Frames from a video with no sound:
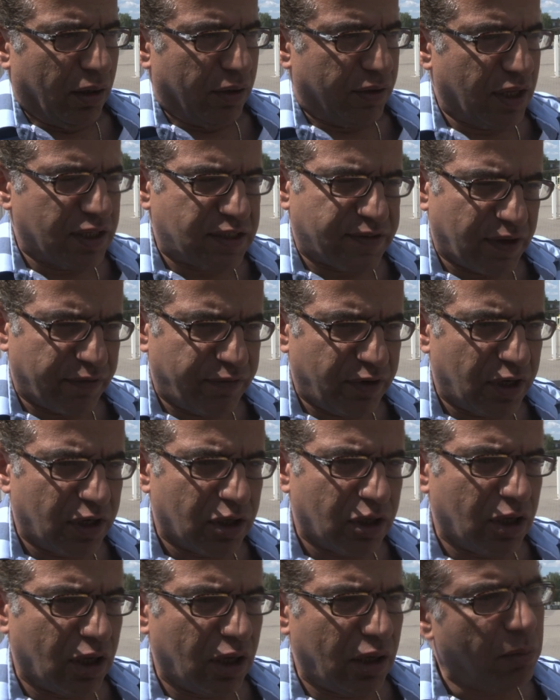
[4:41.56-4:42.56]
That's a
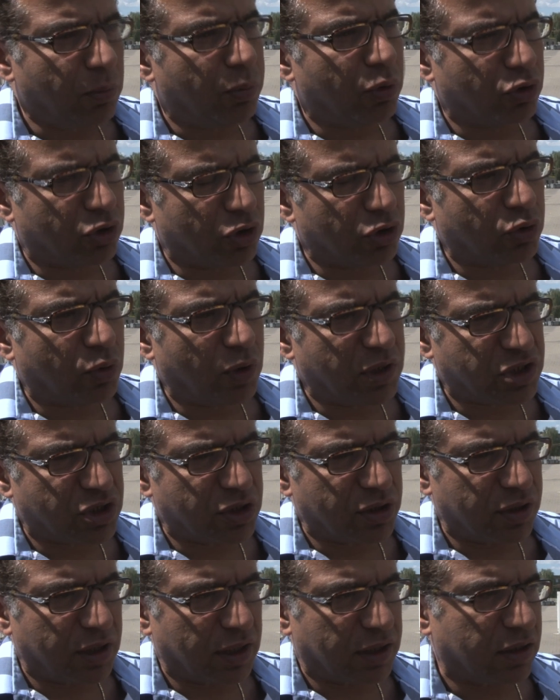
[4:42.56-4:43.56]
very important
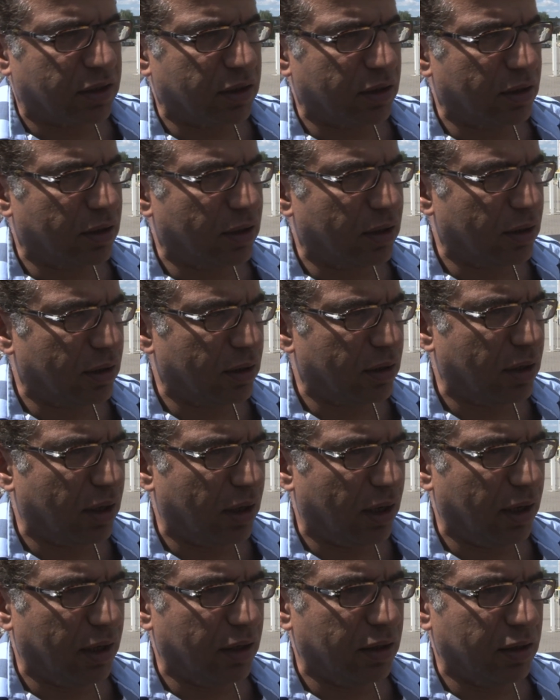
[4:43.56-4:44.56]
question that
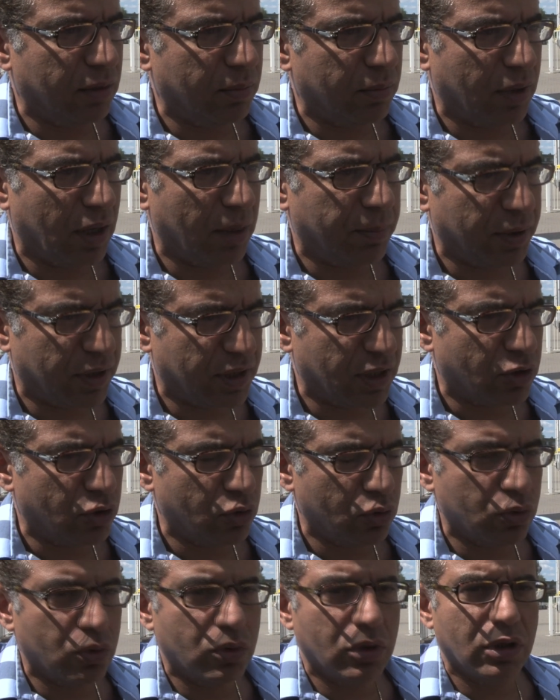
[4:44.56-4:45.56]
I am happy that
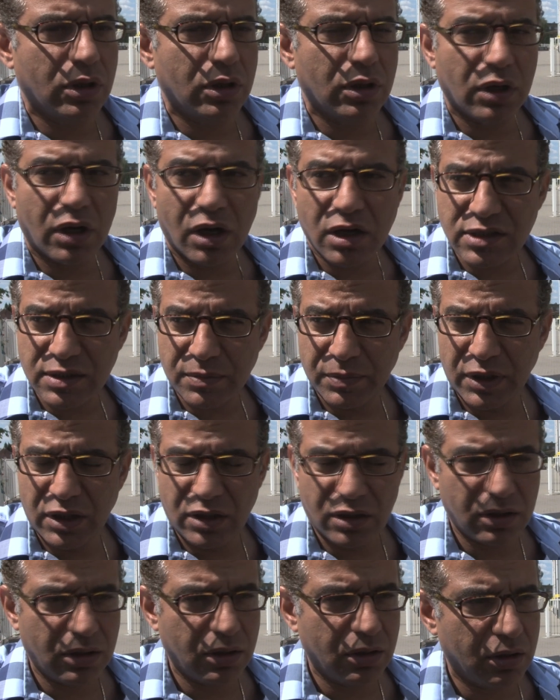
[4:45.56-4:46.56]
you ask
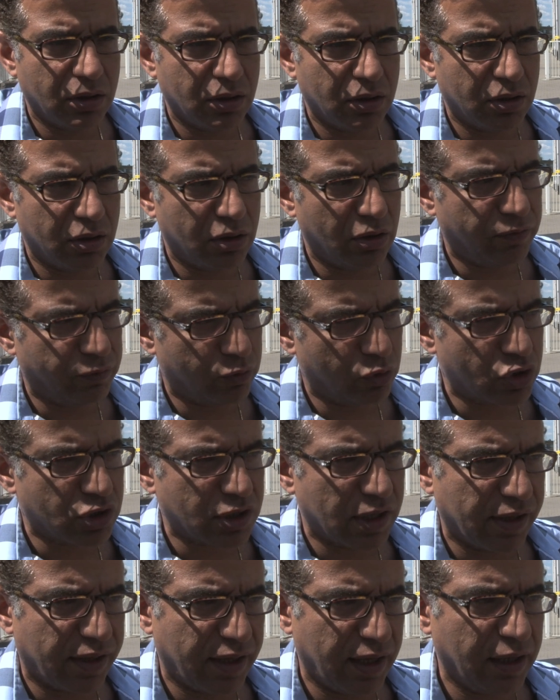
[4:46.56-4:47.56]
me. Of
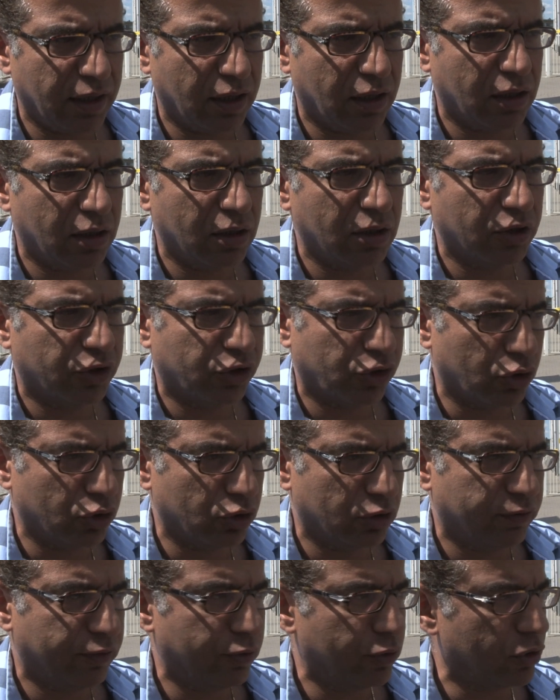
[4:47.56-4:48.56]
course, I thank
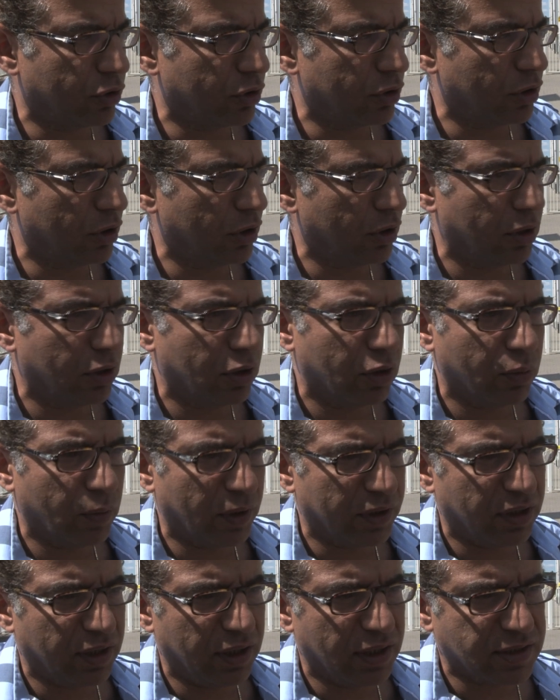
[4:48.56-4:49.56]
Trond for
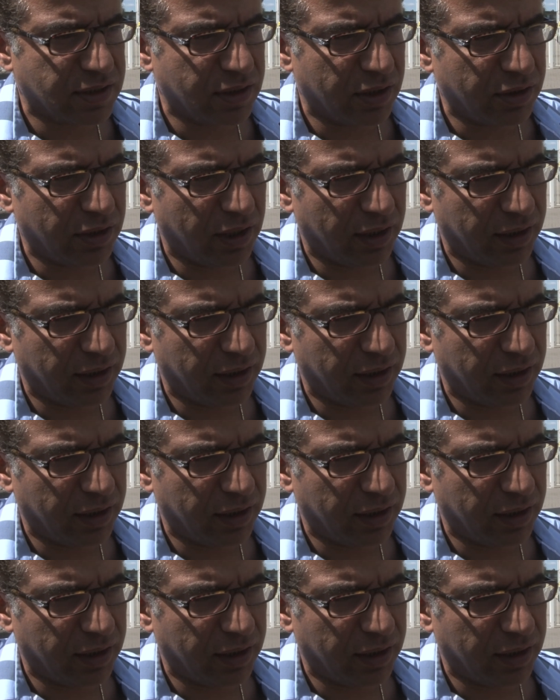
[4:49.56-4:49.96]
what he has done